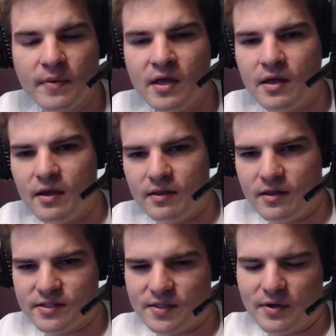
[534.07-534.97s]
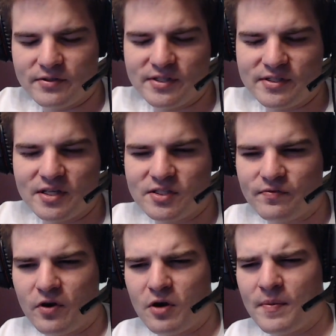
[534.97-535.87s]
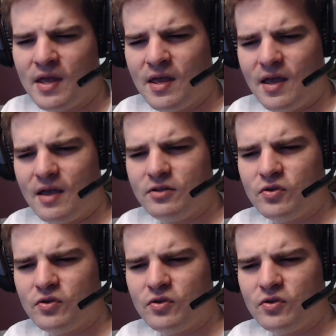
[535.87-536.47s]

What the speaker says: and then someone else decides to farm, and you